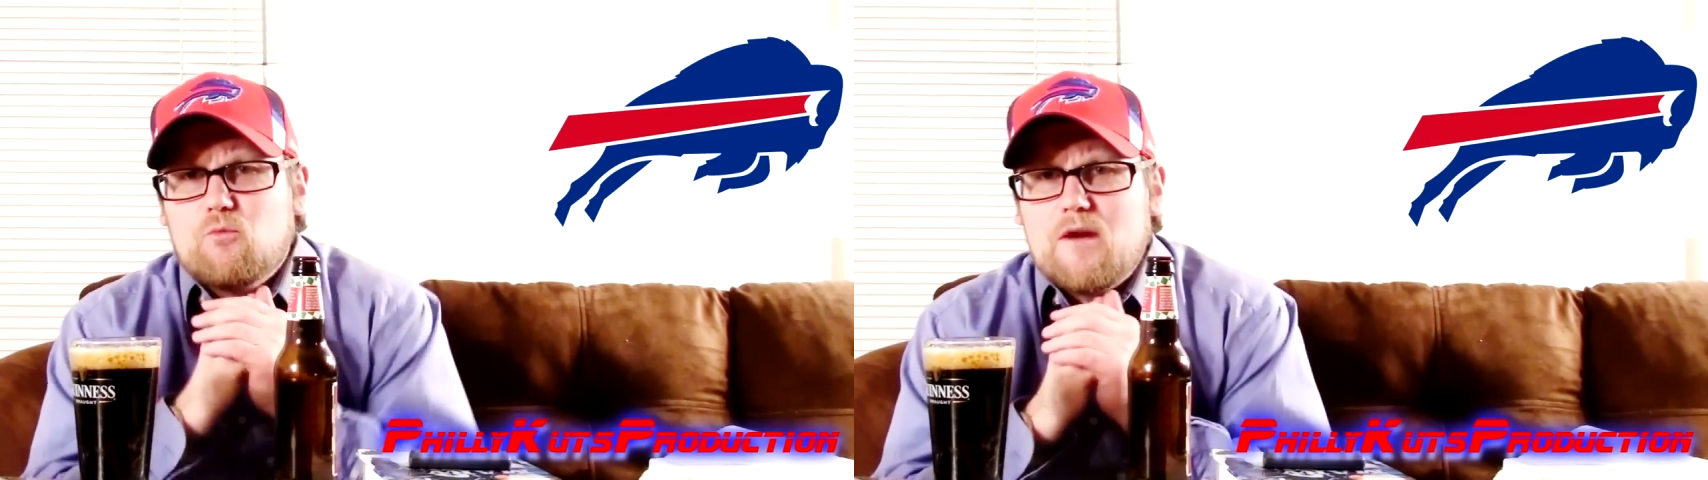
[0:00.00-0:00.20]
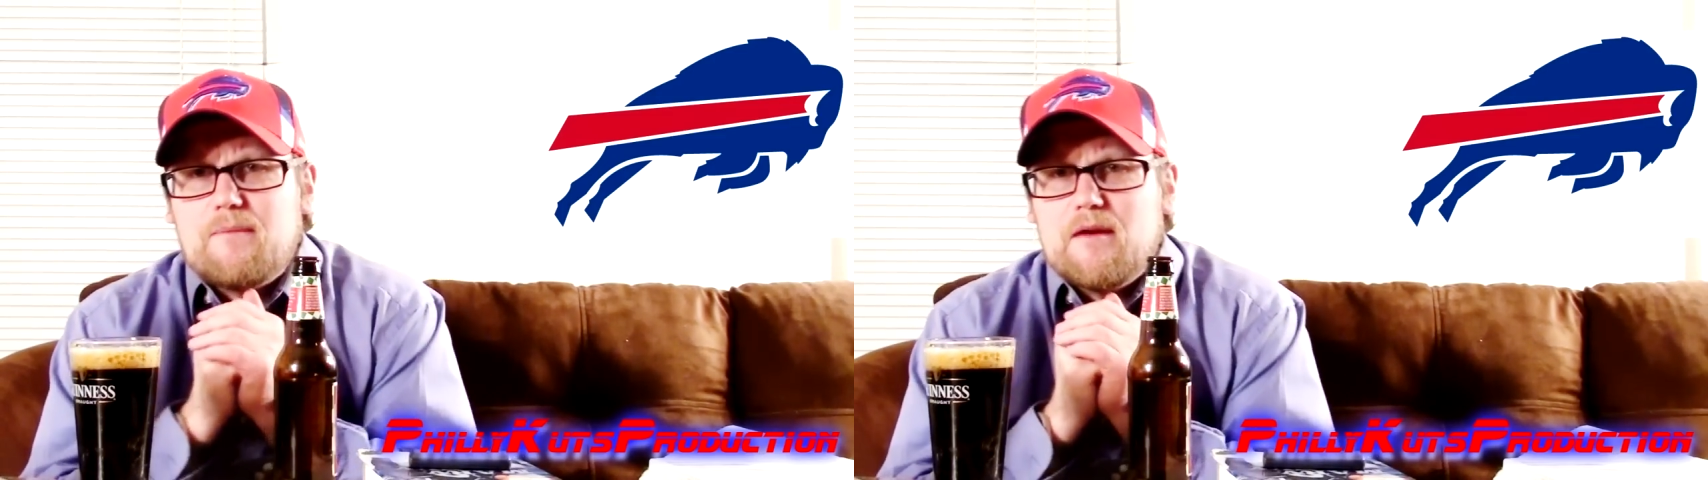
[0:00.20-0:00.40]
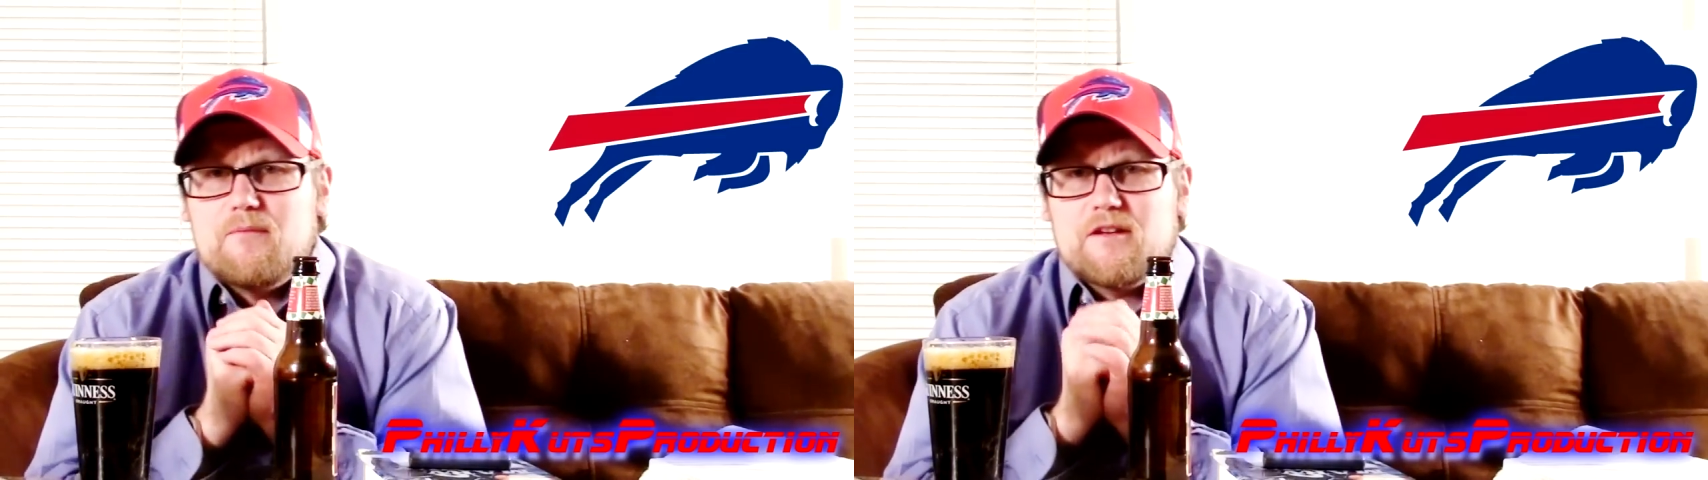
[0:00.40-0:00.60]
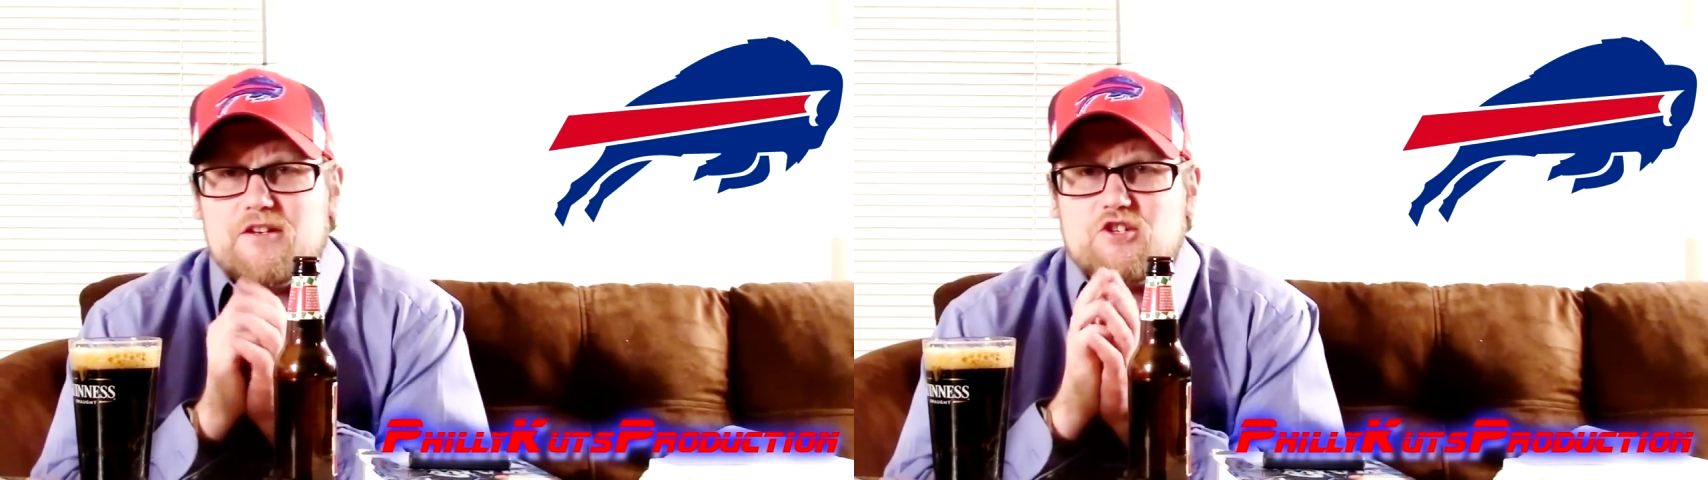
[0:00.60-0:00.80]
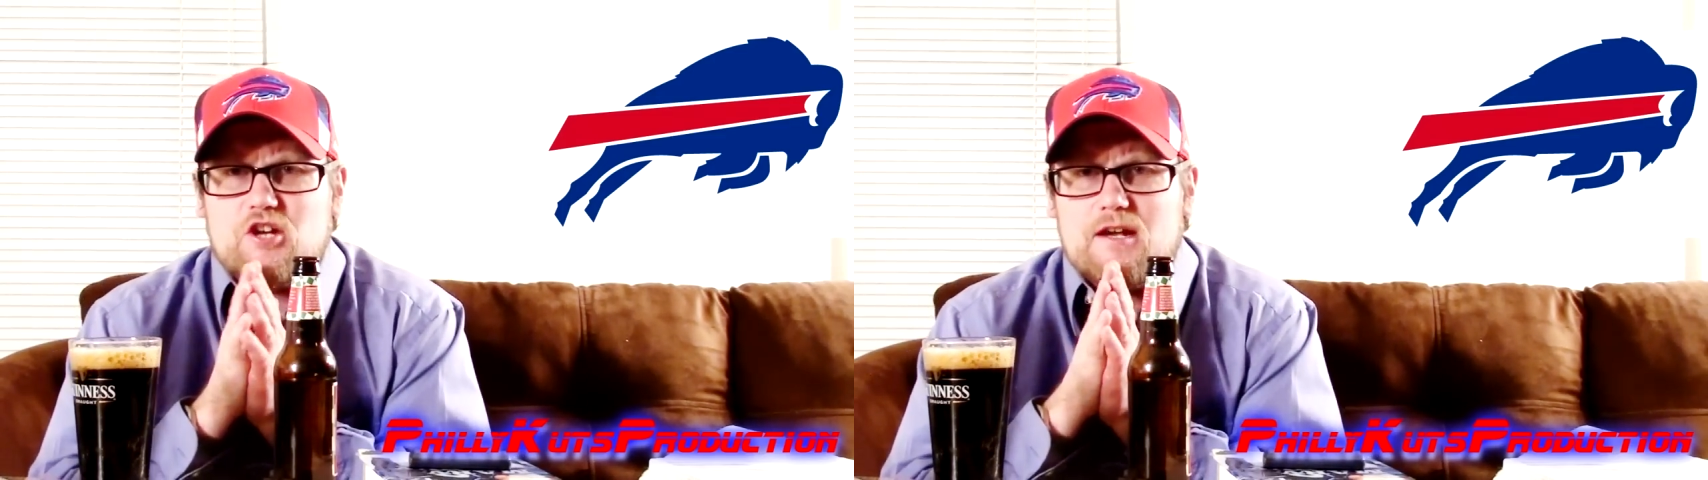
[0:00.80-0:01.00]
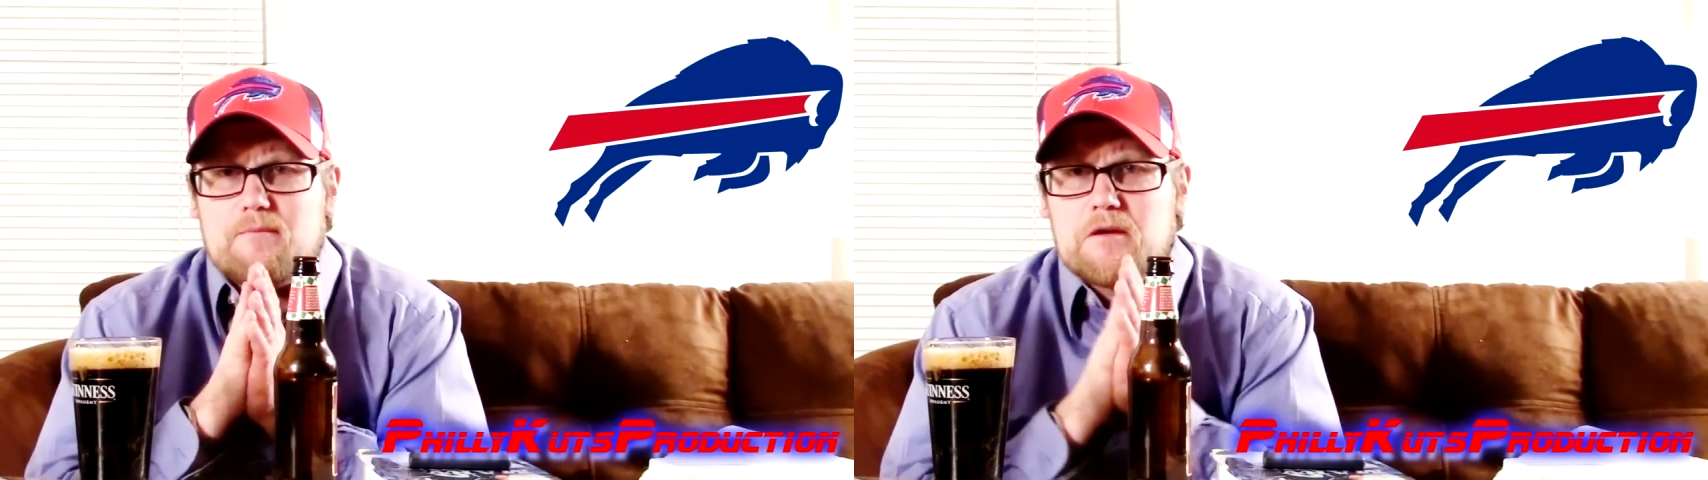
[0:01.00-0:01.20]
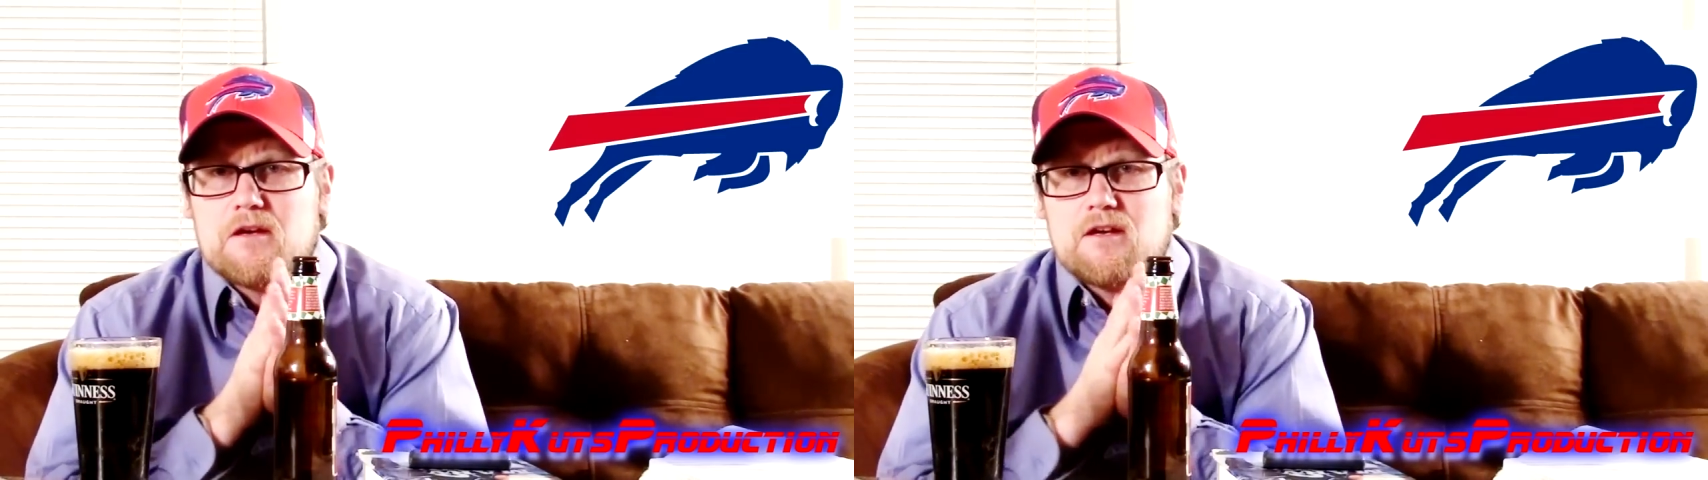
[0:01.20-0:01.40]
whip him into shape.